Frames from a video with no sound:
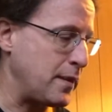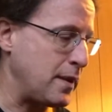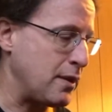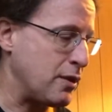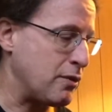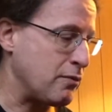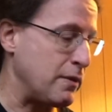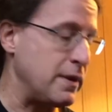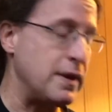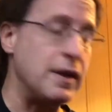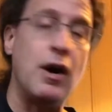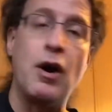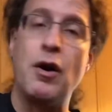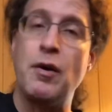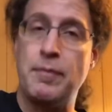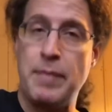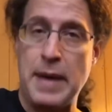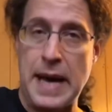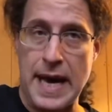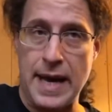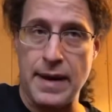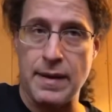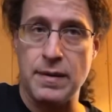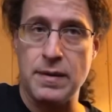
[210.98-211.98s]
3-note
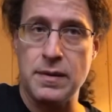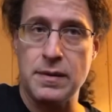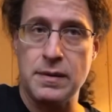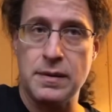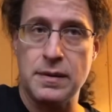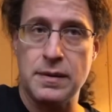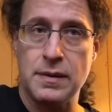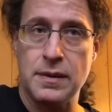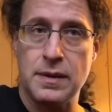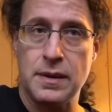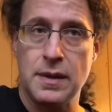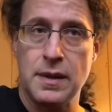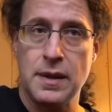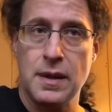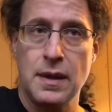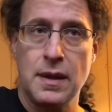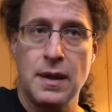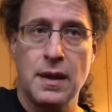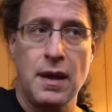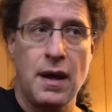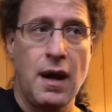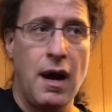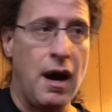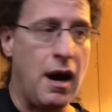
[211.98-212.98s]
pattern.
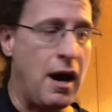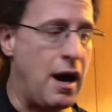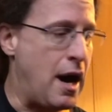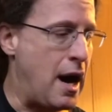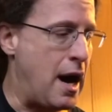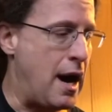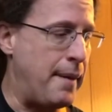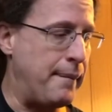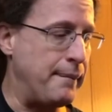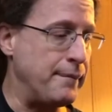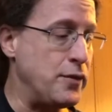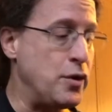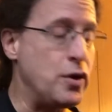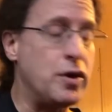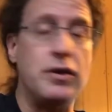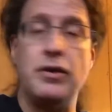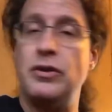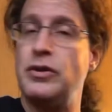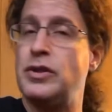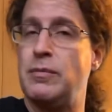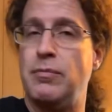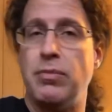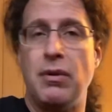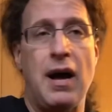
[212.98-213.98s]
You can
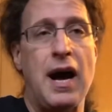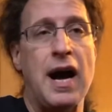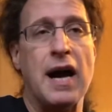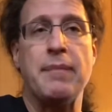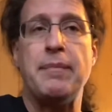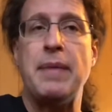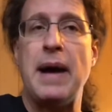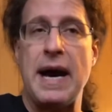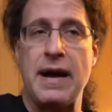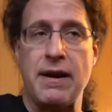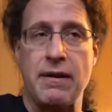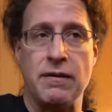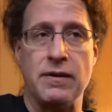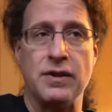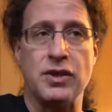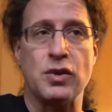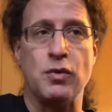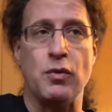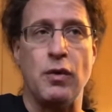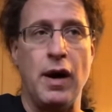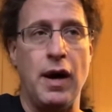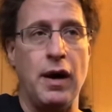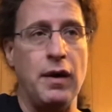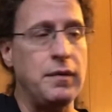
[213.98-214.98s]
use a block pattern as
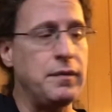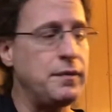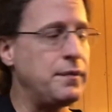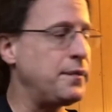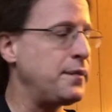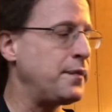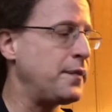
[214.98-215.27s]
well.